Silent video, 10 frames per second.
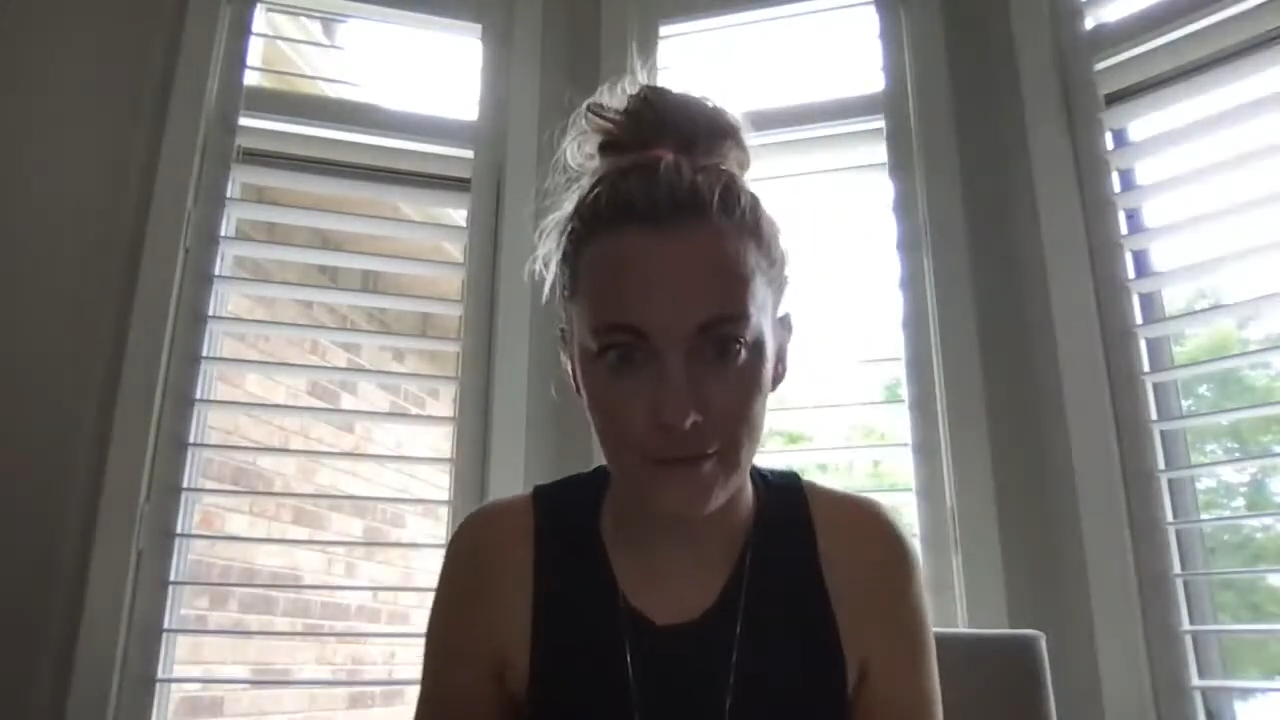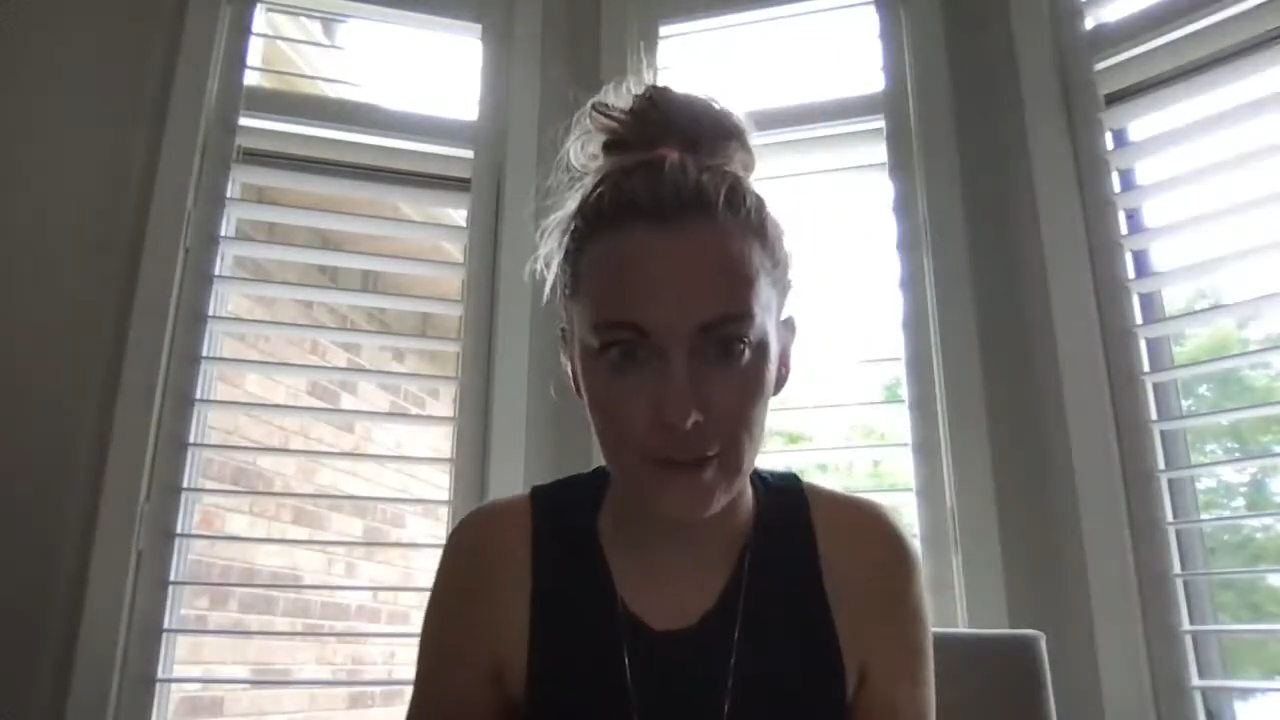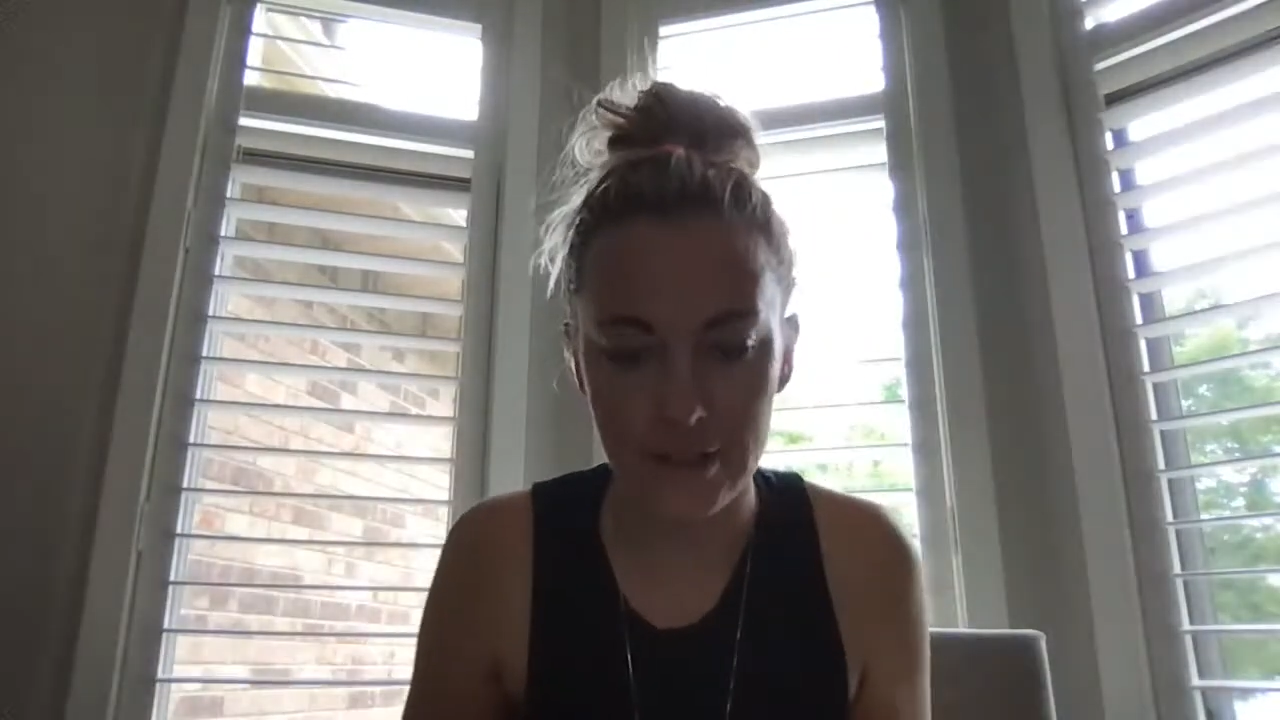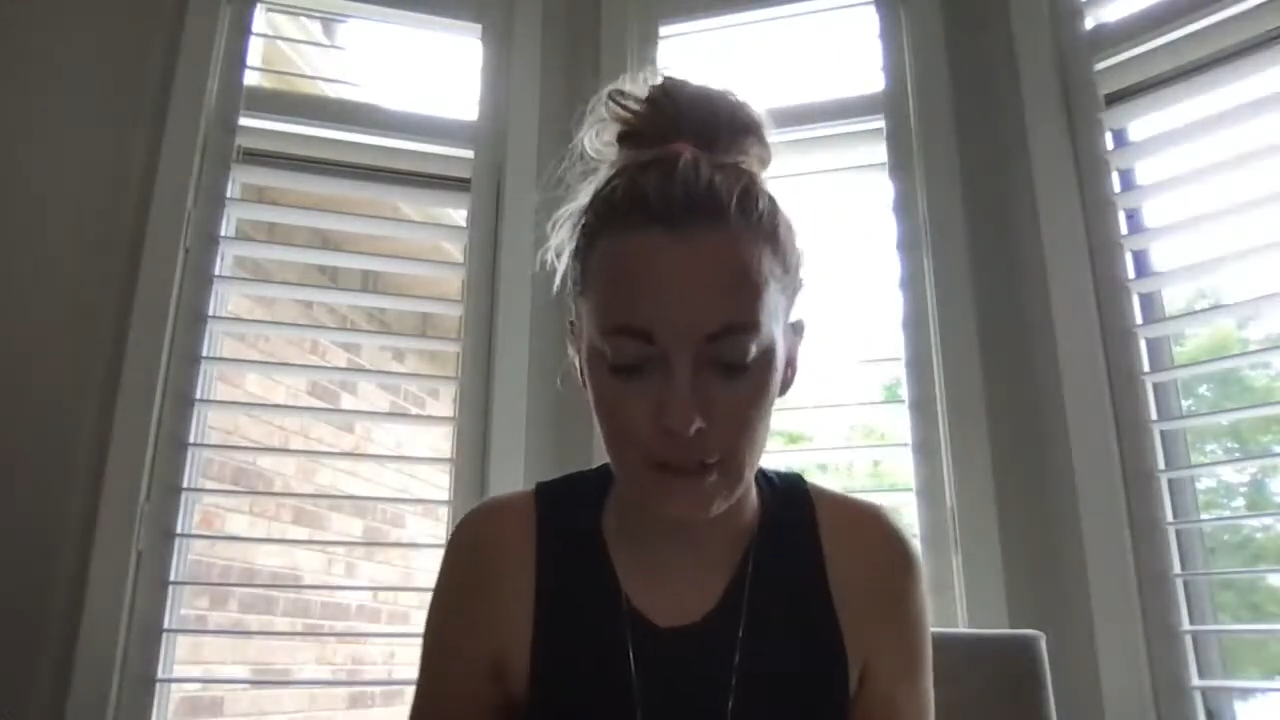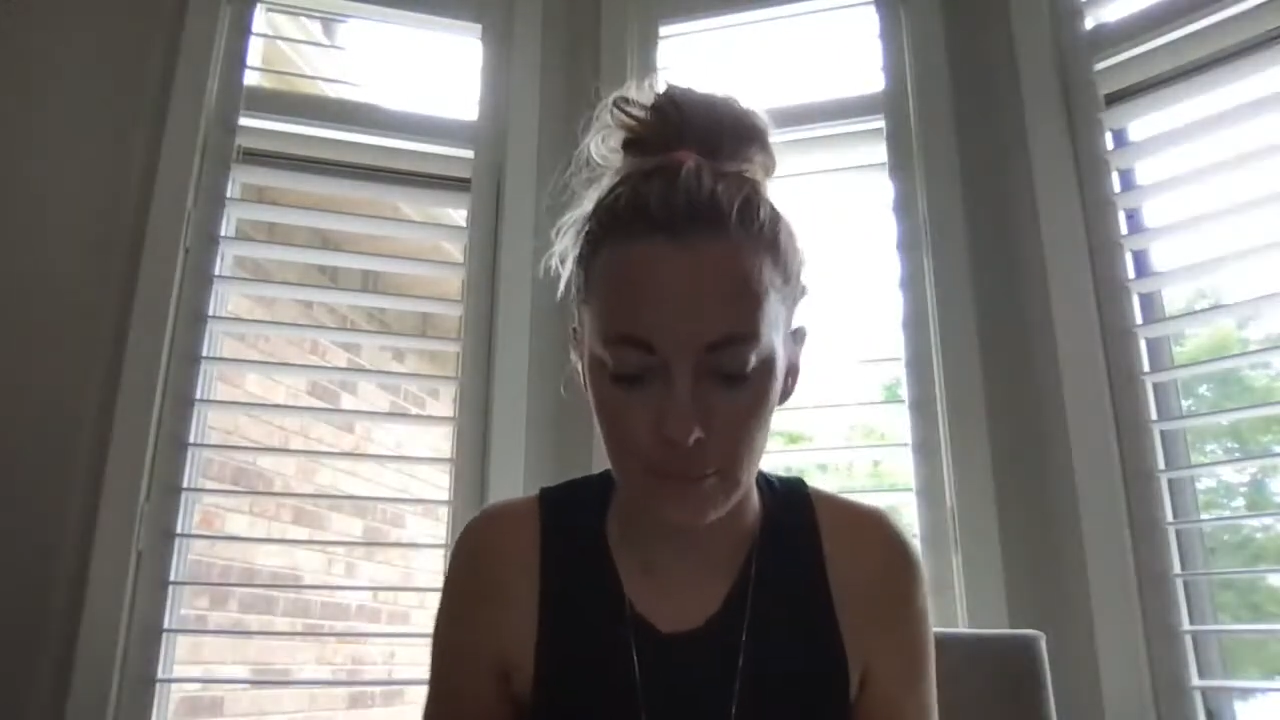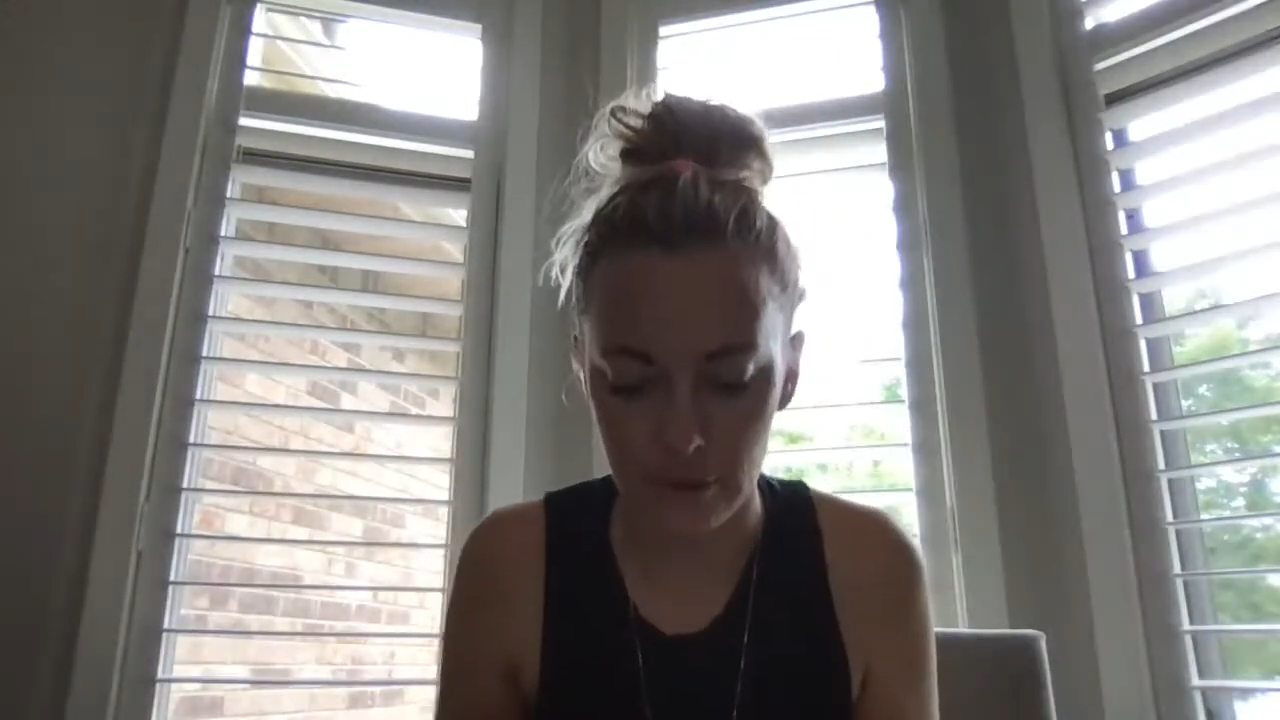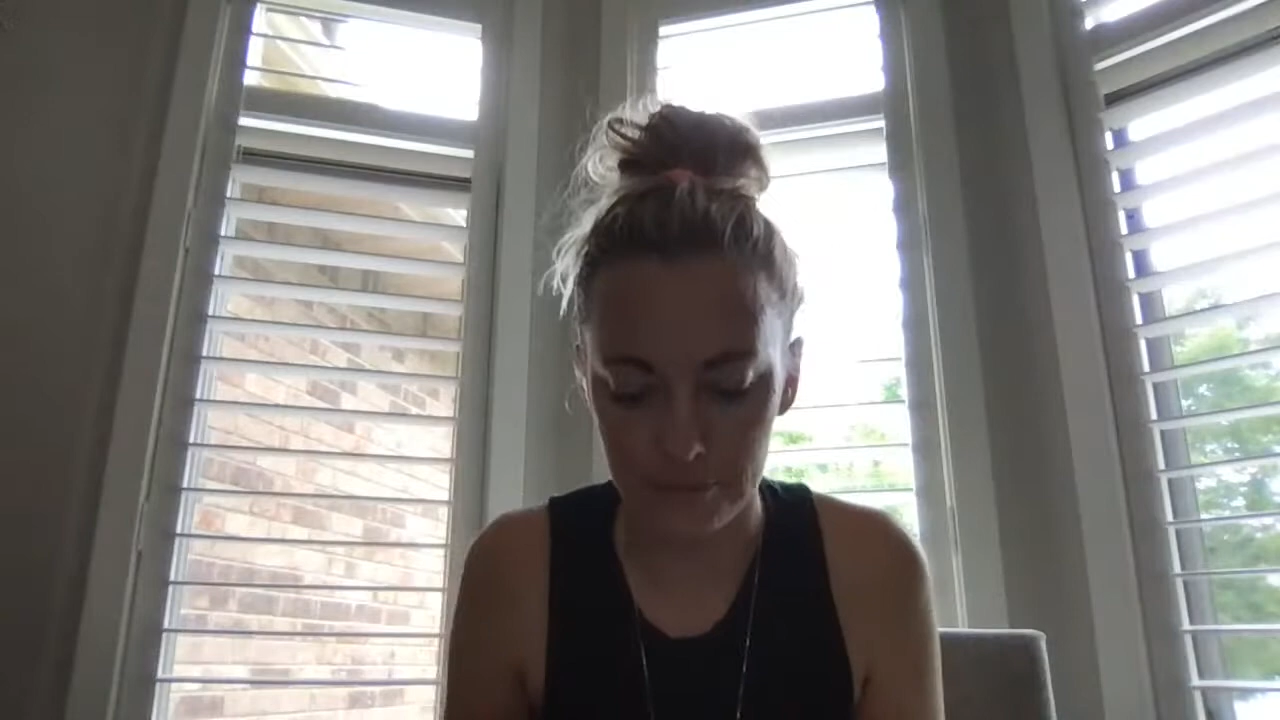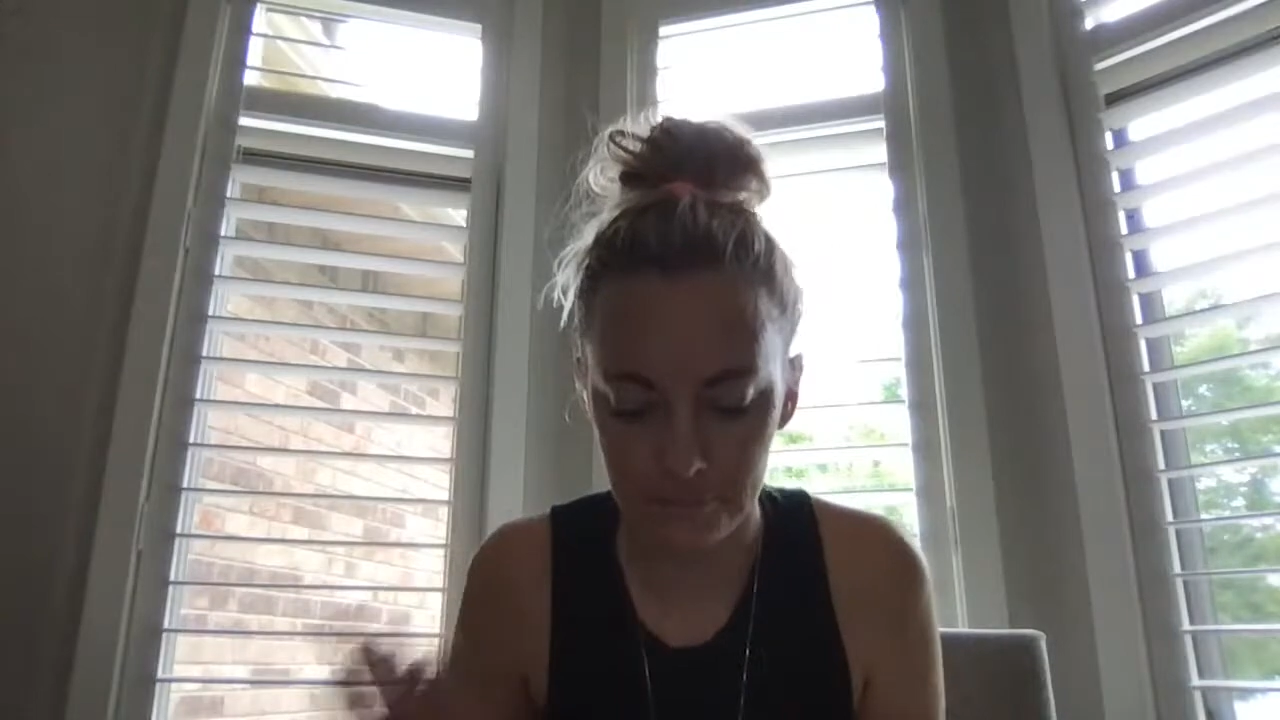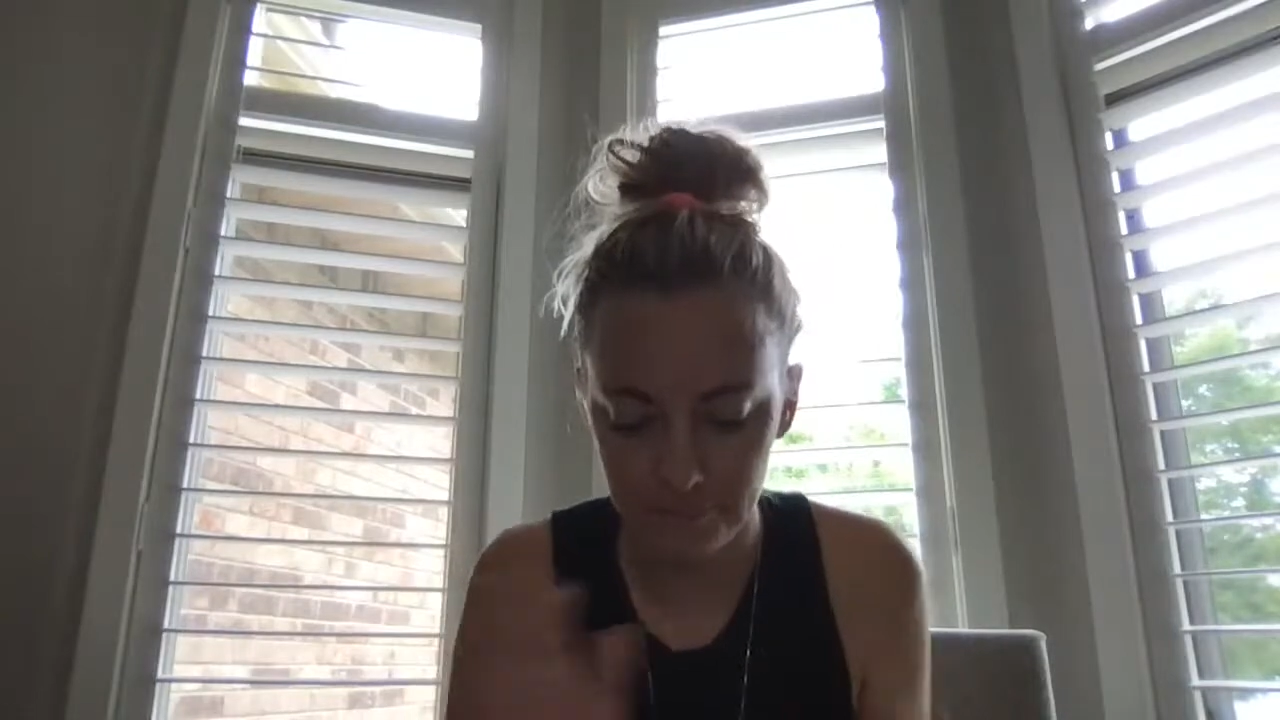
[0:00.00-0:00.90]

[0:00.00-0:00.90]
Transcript: lisinopril.